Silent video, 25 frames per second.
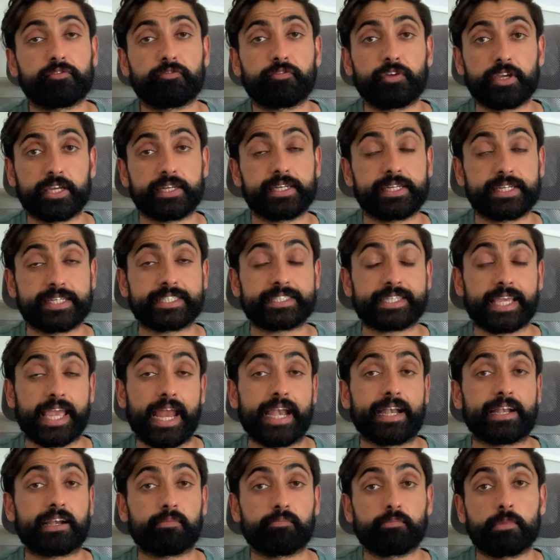fitness
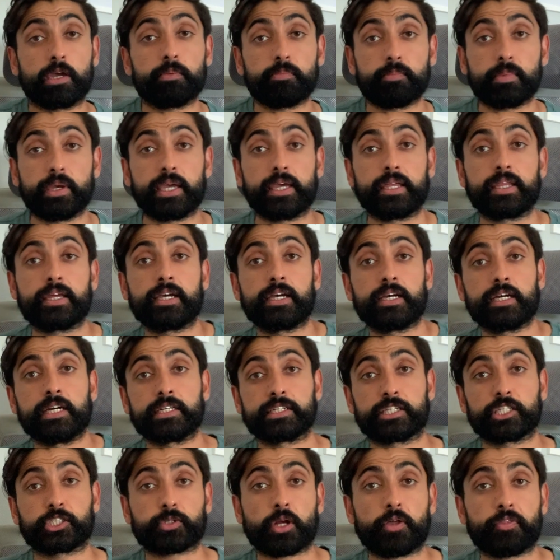and commitment
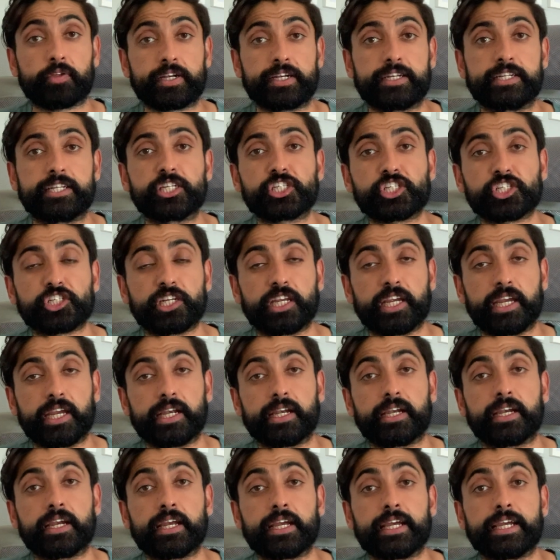to strength and
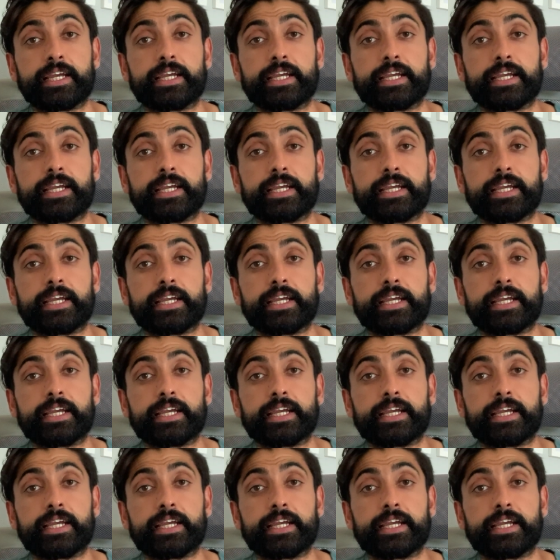conditioning